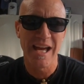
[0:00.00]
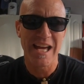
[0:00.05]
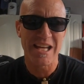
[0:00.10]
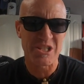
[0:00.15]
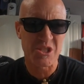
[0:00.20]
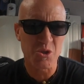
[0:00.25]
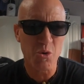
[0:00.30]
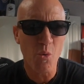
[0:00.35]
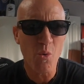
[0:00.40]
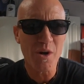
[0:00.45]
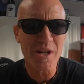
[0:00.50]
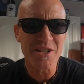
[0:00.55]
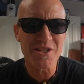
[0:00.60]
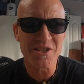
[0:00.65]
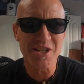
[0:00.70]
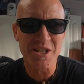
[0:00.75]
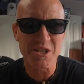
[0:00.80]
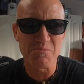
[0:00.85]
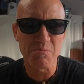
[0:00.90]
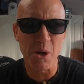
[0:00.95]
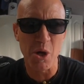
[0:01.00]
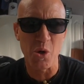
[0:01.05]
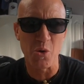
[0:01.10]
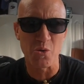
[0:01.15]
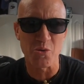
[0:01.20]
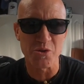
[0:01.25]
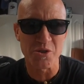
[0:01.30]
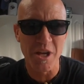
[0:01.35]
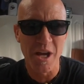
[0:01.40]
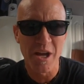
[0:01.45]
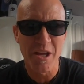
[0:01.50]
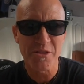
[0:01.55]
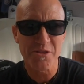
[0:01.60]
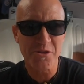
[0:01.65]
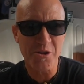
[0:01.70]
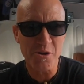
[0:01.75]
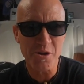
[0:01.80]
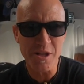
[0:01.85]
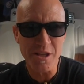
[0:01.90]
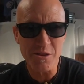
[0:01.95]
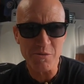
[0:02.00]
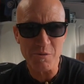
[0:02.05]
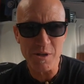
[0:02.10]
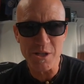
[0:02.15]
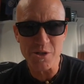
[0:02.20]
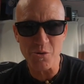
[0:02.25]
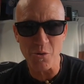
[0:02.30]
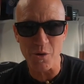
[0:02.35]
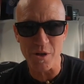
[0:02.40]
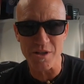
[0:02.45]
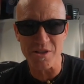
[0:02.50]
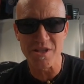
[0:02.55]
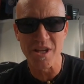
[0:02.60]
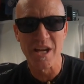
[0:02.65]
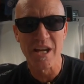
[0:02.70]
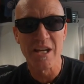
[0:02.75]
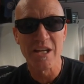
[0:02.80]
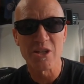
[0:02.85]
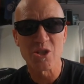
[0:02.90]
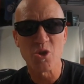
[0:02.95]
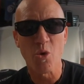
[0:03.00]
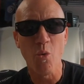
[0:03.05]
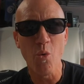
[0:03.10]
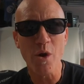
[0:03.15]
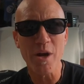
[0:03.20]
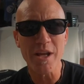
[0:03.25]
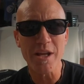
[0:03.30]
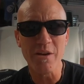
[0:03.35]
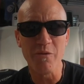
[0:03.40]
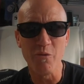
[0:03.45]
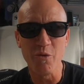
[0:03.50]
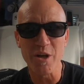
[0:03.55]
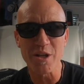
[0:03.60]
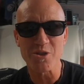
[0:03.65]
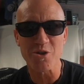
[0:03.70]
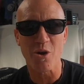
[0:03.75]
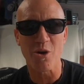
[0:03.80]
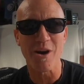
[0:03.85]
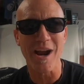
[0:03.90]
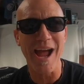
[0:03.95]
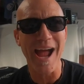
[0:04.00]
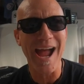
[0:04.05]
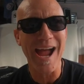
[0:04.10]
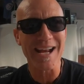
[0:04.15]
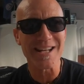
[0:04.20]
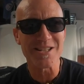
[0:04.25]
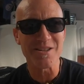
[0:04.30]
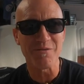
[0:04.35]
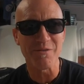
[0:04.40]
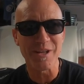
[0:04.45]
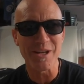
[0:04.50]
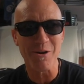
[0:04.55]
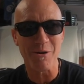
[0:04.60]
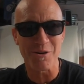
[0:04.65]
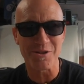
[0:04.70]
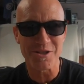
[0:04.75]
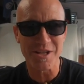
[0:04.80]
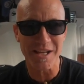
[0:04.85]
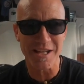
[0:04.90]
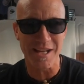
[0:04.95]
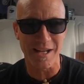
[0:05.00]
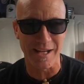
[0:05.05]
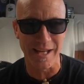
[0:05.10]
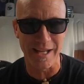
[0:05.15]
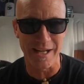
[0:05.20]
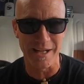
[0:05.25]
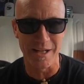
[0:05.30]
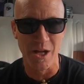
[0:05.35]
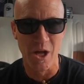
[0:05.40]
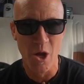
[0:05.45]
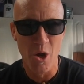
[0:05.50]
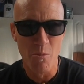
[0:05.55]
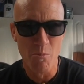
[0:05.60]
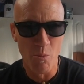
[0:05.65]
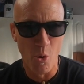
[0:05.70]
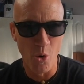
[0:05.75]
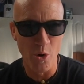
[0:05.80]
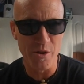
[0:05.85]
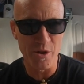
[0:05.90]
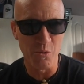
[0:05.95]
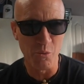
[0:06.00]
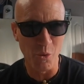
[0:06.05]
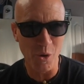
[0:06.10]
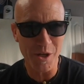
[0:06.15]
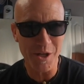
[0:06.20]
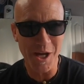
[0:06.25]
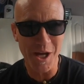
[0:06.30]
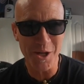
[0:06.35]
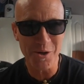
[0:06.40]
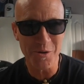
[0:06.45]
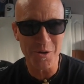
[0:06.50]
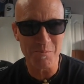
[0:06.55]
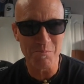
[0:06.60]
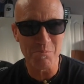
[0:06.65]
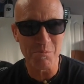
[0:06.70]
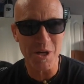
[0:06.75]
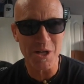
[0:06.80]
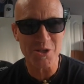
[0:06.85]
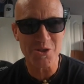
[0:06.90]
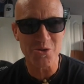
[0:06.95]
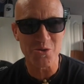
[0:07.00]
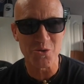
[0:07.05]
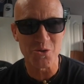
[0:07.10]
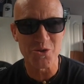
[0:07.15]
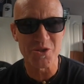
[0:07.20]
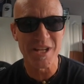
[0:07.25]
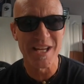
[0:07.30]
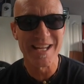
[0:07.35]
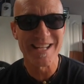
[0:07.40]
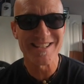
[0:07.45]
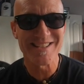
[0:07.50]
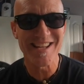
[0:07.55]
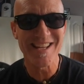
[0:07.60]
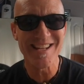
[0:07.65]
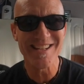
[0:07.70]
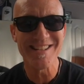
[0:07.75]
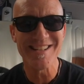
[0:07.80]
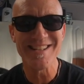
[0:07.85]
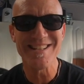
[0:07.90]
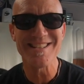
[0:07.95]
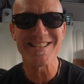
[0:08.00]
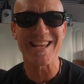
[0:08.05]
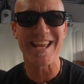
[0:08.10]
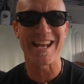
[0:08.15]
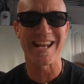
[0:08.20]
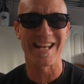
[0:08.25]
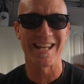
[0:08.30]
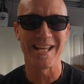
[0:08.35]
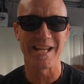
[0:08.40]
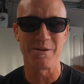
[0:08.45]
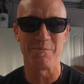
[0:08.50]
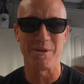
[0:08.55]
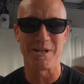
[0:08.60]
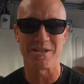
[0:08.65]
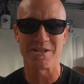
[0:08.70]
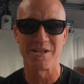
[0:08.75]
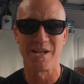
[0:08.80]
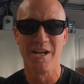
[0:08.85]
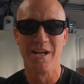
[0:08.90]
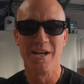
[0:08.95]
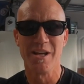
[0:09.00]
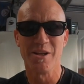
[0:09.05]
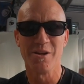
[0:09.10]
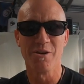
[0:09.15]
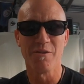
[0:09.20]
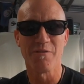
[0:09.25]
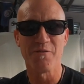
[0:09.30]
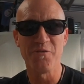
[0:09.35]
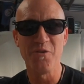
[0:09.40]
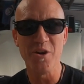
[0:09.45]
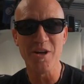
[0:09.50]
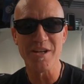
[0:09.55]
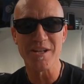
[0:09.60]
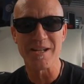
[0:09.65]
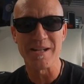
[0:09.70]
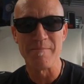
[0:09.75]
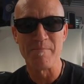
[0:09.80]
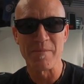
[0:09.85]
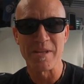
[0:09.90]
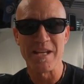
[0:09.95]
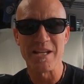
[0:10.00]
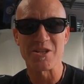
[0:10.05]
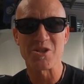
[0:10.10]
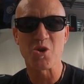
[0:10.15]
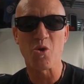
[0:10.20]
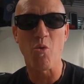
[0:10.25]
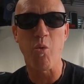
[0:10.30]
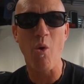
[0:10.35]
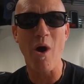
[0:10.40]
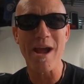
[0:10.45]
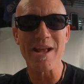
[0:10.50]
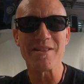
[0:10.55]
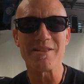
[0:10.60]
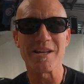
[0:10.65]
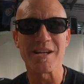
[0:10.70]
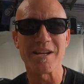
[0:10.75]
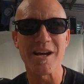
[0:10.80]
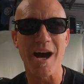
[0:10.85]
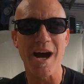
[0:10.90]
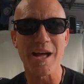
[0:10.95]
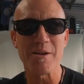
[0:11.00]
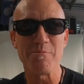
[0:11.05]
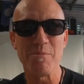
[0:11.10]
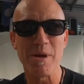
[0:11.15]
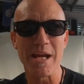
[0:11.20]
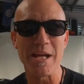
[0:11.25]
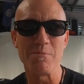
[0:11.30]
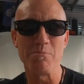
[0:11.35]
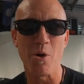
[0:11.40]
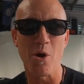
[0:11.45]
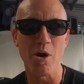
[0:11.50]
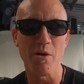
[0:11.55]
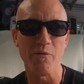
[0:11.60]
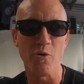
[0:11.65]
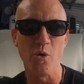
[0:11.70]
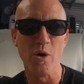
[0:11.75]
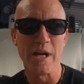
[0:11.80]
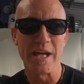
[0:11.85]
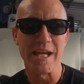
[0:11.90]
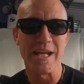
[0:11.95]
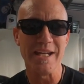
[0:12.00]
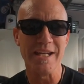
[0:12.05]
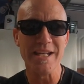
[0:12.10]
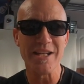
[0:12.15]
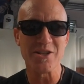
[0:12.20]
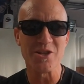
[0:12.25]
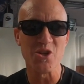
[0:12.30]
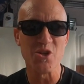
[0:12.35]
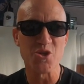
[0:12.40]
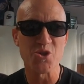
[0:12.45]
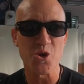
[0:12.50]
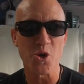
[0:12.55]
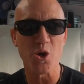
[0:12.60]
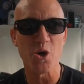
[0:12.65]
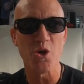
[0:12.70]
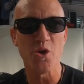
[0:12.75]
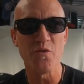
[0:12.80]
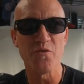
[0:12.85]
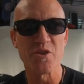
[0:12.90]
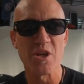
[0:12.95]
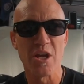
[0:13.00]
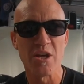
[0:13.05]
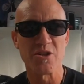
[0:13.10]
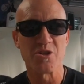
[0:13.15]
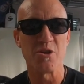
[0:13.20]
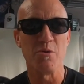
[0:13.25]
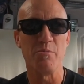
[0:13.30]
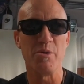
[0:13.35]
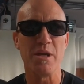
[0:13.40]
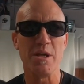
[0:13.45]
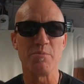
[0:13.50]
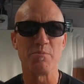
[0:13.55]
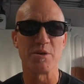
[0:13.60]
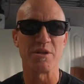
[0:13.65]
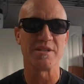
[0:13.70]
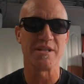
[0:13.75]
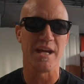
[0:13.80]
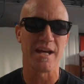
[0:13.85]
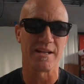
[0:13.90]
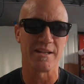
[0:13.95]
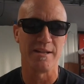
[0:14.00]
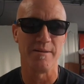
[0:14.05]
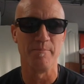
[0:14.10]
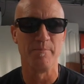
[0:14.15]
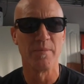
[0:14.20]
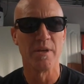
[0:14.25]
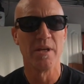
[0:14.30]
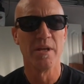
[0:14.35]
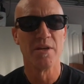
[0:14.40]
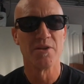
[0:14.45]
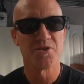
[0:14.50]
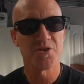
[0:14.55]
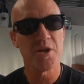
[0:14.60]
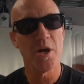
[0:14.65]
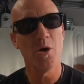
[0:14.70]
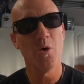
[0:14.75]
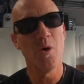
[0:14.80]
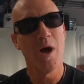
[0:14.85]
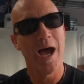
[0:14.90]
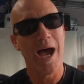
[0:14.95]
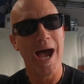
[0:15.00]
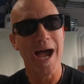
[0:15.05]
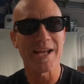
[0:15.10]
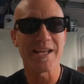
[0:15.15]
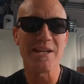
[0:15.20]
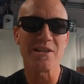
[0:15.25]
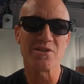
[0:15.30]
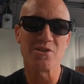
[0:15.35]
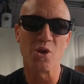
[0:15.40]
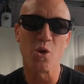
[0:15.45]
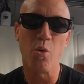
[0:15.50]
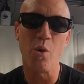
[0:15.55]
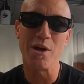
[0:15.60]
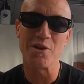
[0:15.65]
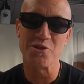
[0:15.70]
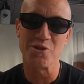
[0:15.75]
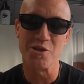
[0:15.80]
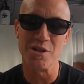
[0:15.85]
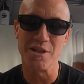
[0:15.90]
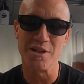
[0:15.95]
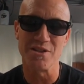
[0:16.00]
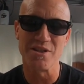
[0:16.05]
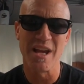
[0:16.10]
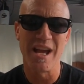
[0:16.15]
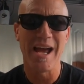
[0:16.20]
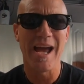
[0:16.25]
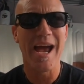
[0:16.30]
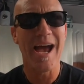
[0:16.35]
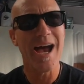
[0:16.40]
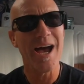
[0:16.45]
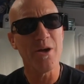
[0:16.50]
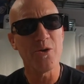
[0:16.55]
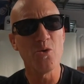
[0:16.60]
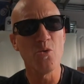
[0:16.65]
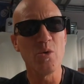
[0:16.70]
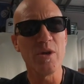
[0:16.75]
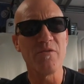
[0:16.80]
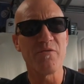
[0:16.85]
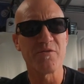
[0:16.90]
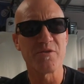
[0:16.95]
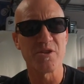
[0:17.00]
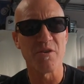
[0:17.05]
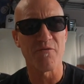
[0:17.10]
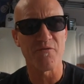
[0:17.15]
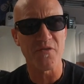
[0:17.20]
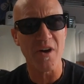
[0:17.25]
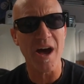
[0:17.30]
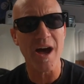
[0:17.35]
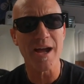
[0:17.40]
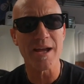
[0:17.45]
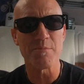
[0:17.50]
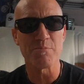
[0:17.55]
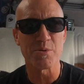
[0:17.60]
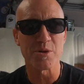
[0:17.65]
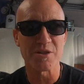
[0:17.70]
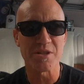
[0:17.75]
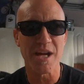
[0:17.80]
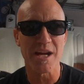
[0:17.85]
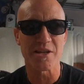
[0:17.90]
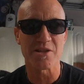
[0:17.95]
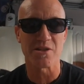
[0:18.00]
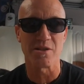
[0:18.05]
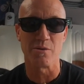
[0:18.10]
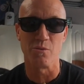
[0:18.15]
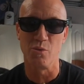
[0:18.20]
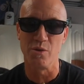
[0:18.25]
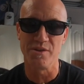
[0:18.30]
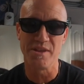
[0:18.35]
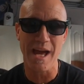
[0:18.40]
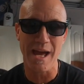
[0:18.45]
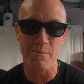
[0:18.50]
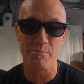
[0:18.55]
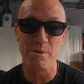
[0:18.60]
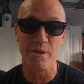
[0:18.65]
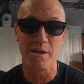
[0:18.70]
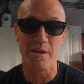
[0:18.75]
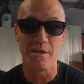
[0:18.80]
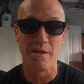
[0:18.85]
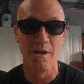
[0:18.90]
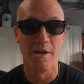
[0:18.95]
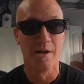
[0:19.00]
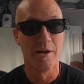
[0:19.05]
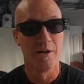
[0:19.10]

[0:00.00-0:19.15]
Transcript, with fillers: has 26 bones, 33 joints, 20 of which are actively articulated, more than 100 muscles, tendons, and ligaments. Your foot is quite the God made marvel and it deserves to be protected. So, I guess the question is how do we define protection? Would that be